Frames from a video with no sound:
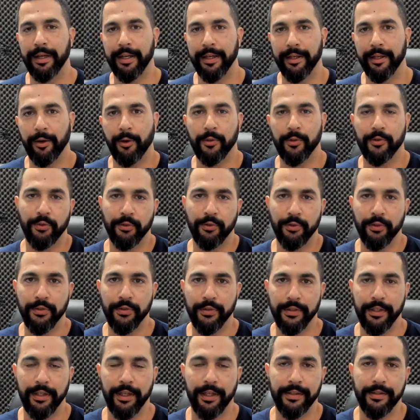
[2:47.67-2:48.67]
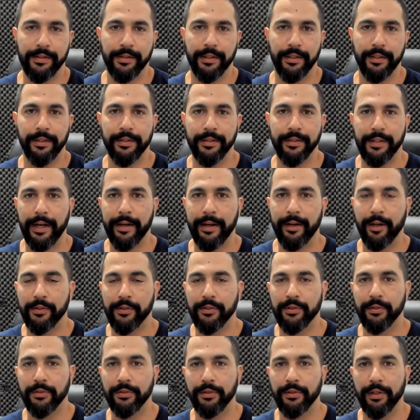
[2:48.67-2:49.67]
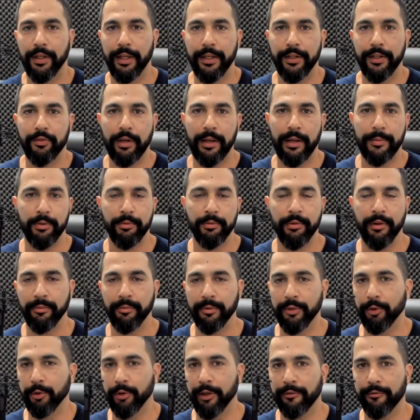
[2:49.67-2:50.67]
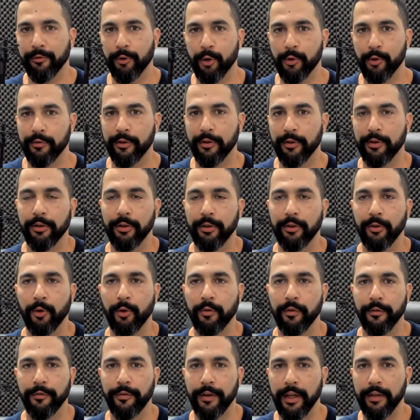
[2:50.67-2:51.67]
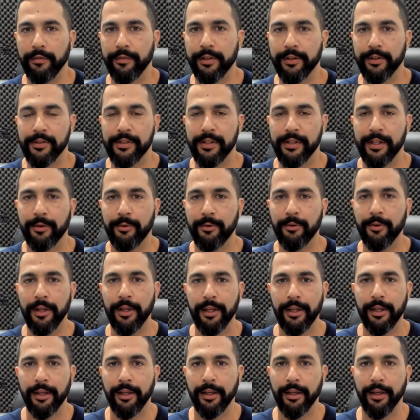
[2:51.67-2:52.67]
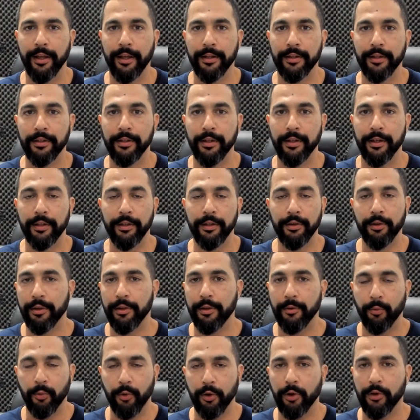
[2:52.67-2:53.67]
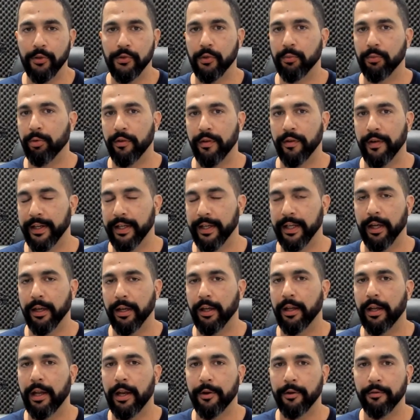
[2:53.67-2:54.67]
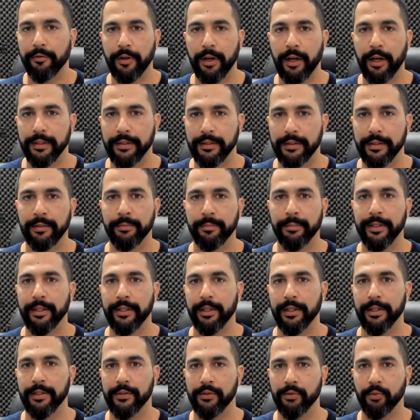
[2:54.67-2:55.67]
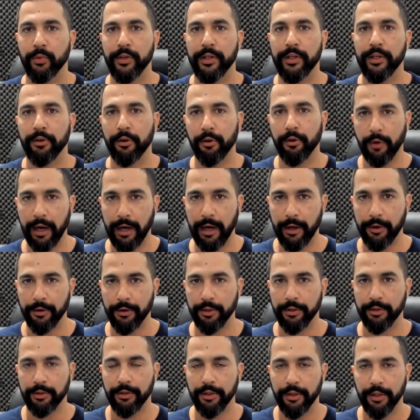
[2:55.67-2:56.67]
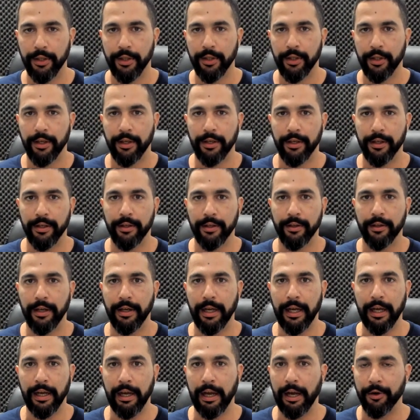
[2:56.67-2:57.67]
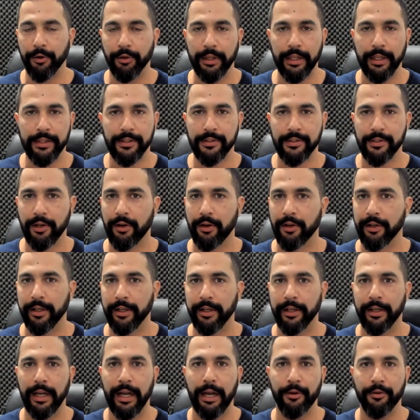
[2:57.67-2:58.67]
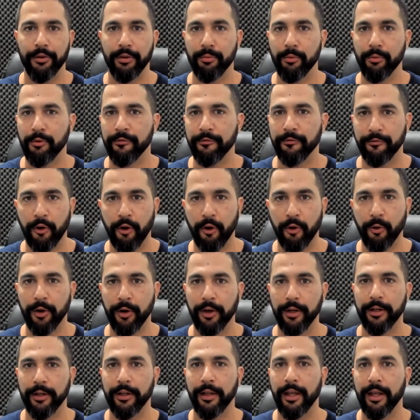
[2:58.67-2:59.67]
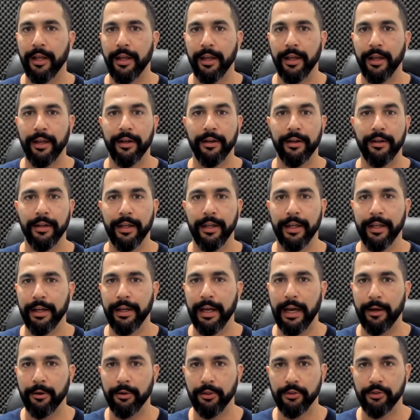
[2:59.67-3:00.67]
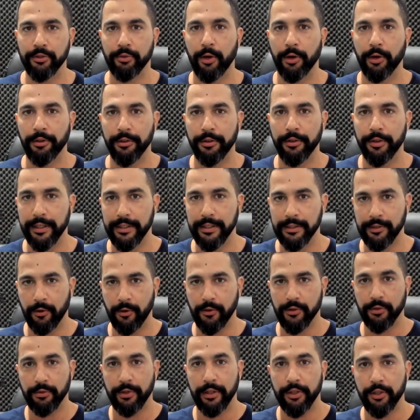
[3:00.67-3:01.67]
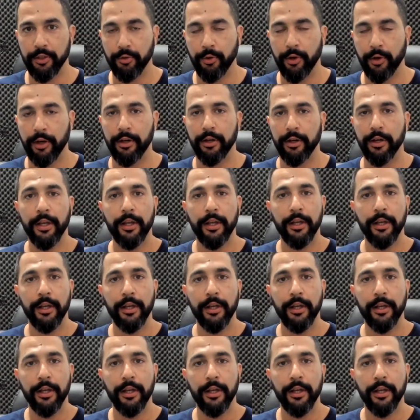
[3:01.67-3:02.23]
I also use it as a side hustle today, dropshipping. I've been doing it for over over five years now and uh, you know that we're also providing a lot of content because we know how to uh, how to get started how to move forward uh, and how to do all the things also that you are